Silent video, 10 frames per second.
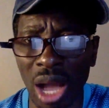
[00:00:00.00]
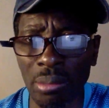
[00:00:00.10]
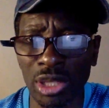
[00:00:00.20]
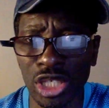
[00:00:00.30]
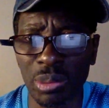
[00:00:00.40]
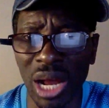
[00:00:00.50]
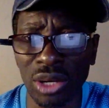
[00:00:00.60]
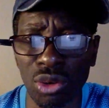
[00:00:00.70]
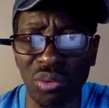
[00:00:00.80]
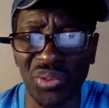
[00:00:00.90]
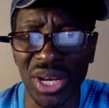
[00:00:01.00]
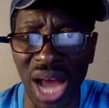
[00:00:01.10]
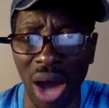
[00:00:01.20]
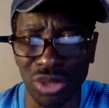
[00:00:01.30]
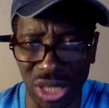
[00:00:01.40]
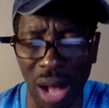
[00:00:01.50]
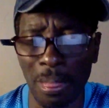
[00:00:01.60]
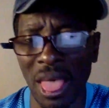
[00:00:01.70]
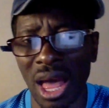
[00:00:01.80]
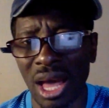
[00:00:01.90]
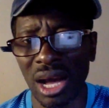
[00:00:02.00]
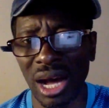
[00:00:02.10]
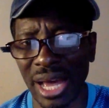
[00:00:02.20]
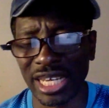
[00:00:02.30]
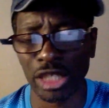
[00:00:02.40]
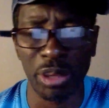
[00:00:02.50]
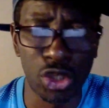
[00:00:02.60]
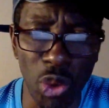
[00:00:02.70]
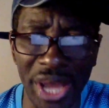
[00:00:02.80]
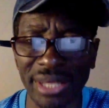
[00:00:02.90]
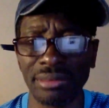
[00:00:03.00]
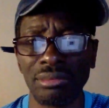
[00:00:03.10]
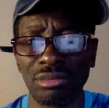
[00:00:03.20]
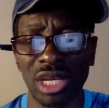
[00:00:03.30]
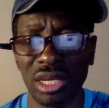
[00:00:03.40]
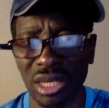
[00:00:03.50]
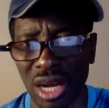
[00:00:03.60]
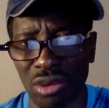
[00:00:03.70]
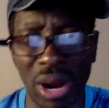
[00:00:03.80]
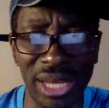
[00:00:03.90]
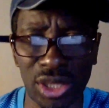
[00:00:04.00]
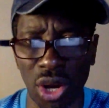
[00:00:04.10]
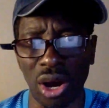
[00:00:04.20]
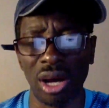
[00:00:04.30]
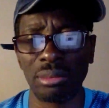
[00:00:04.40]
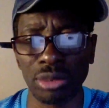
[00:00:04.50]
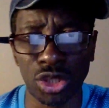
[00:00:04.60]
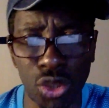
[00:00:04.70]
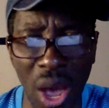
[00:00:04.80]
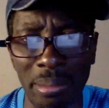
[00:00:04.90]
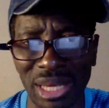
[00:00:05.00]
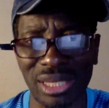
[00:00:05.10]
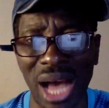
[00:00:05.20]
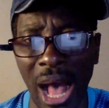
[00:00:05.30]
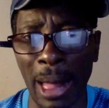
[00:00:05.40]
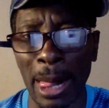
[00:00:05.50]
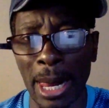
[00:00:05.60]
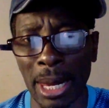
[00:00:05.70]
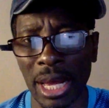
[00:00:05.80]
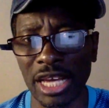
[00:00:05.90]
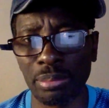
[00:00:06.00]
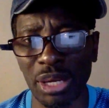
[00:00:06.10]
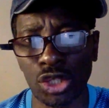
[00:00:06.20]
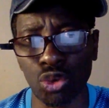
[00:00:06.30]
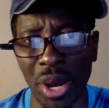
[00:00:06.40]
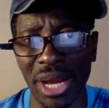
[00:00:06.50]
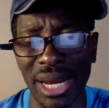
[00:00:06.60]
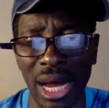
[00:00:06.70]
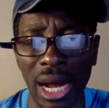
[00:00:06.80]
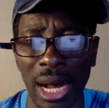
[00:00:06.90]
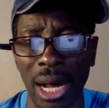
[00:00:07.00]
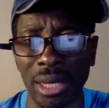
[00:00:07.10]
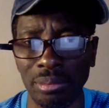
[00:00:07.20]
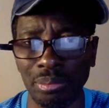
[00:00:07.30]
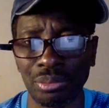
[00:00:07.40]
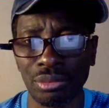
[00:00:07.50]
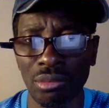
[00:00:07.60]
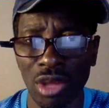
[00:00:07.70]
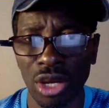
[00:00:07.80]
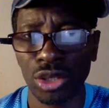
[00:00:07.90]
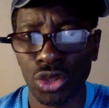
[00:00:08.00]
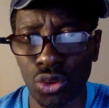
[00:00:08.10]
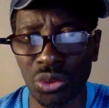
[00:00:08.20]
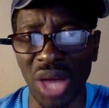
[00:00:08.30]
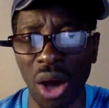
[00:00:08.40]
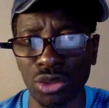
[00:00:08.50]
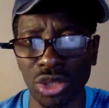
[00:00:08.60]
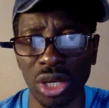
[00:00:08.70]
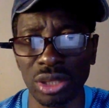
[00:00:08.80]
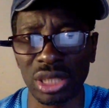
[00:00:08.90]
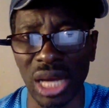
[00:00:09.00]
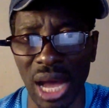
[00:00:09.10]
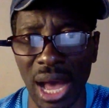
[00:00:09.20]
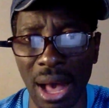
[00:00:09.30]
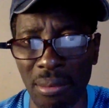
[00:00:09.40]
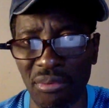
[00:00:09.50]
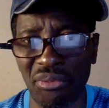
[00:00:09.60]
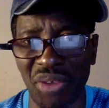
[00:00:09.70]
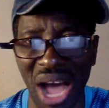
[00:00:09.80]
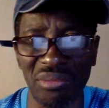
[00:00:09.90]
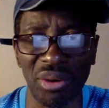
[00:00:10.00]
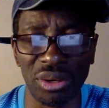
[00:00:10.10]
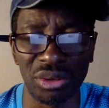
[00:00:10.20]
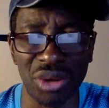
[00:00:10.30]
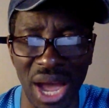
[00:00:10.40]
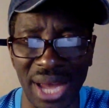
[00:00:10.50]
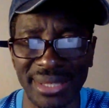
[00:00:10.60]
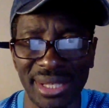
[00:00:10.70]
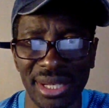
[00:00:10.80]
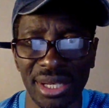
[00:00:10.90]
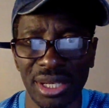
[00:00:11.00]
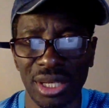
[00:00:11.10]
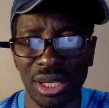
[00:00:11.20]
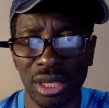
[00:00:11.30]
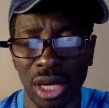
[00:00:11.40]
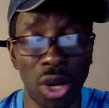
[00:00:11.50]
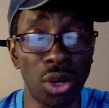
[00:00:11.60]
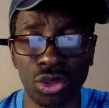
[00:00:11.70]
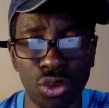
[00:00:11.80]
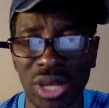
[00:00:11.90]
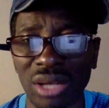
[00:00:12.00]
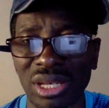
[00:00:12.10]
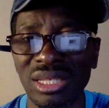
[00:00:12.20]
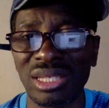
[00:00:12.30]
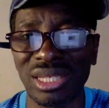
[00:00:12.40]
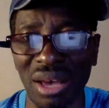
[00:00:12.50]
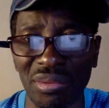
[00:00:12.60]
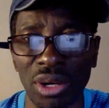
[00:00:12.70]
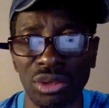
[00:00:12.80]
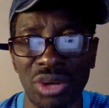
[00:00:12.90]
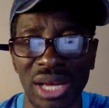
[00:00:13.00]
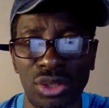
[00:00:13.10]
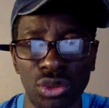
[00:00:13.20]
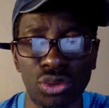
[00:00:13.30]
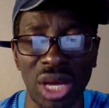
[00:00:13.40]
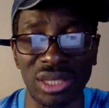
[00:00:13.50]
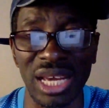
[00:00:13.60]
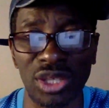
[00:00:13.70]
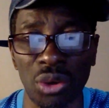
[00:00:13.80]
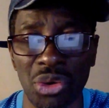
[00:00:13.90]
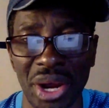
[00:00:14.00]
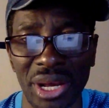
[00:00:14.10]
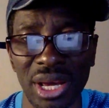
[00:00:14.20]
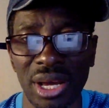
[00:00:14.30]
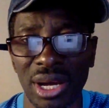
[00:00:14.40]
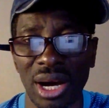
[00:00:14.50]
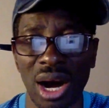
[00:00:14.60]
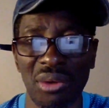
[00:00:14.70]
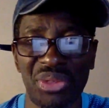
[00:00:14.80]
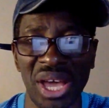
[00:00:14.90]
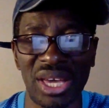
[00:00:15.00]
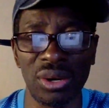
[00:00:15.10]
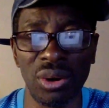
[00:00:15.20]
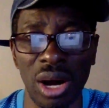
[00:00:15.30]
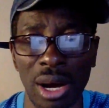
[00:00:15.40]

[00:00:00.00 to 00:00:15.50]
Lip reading: much is Milano roofing now, sir? It's between the rate square meter is between 2,500. I don't know, 2,700 to 2,800. Thank you,